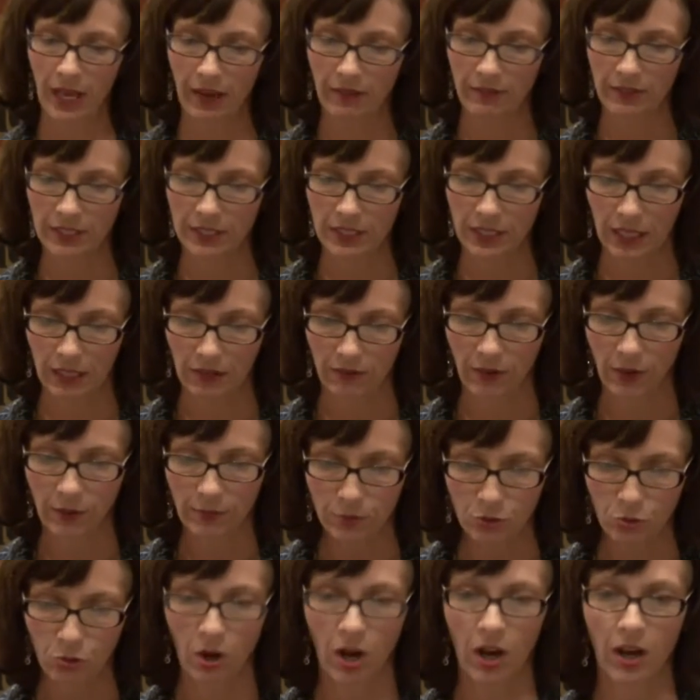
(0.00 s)
having to give
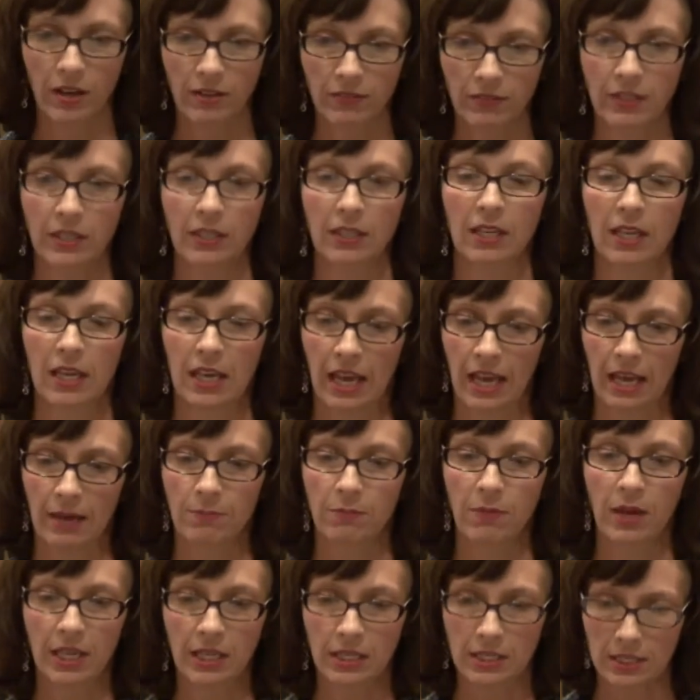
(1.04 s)
up driving,
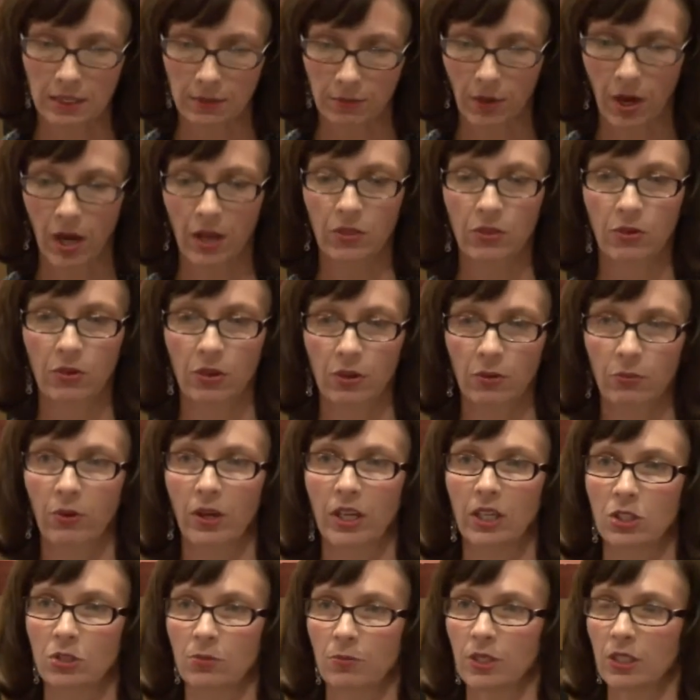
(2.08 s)
and making some other
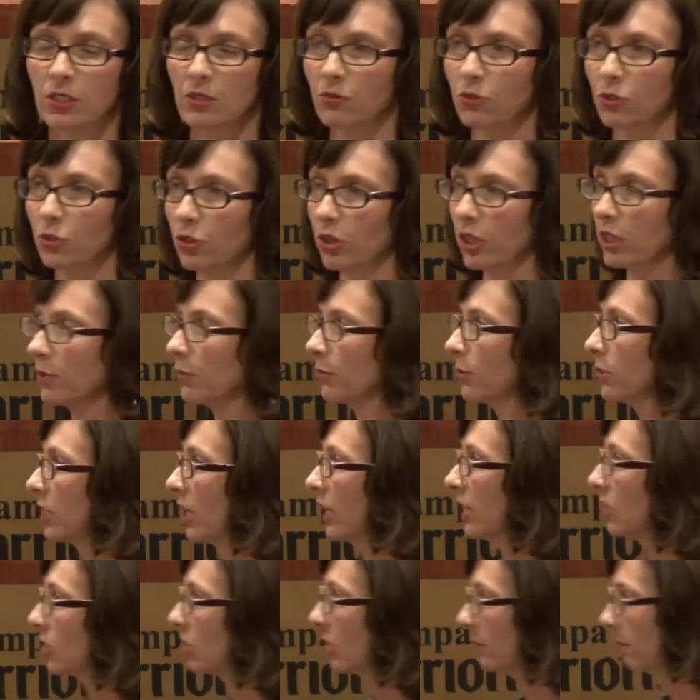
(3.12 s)
arrangements for
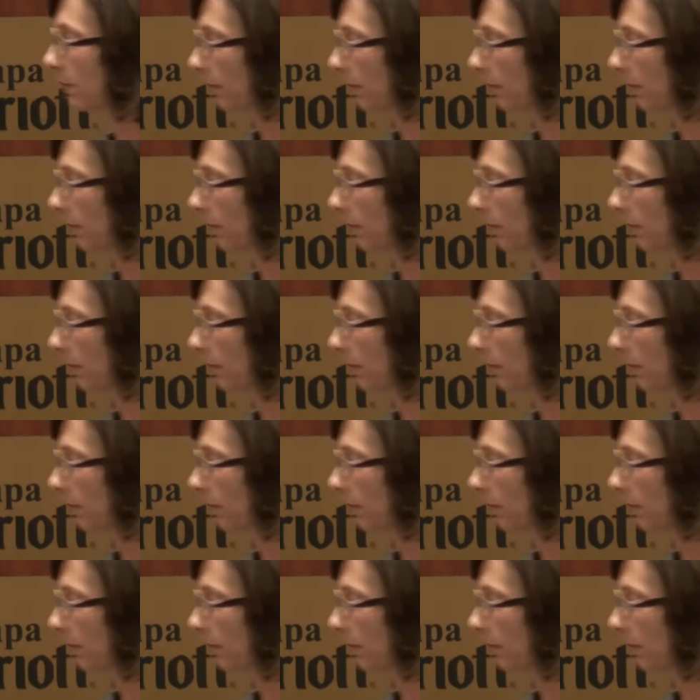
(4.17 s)
transportation.